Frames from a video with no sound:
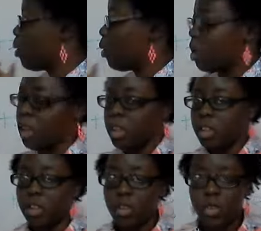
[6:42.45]
whole.
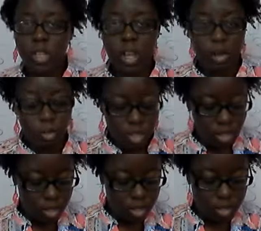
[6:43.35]
Usually I don't
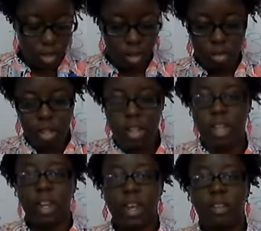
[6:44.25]
eat it. I don't cut it
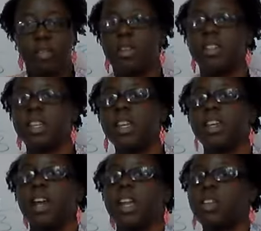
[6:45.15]
in half to eat
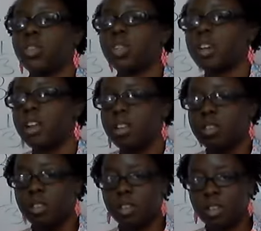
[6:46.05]
it. I usually cut it
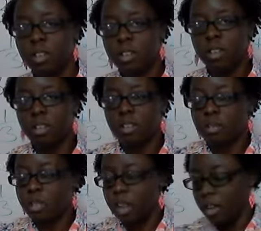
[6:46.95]
into
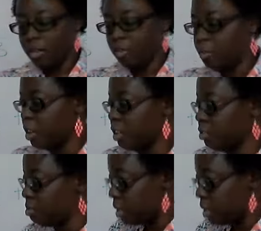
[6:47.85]
4 different